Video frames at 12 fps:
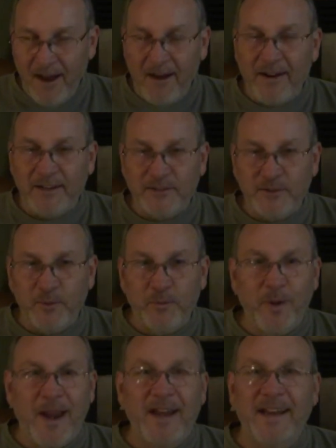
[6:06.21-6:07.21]
All right, so
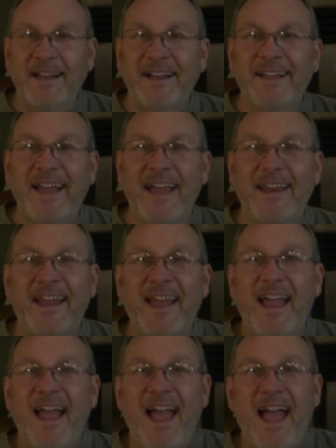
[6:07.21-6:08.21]
rating. Again,
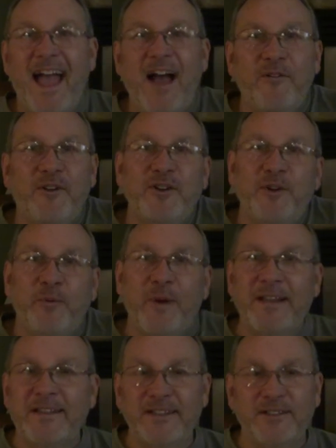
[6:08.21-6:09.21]
how can you
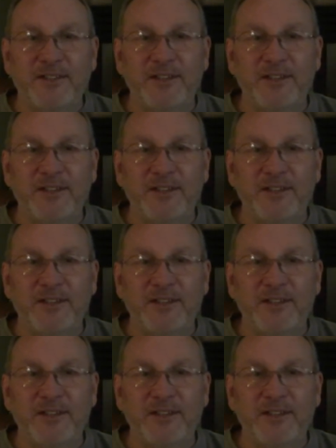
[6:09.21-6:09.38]
rate this?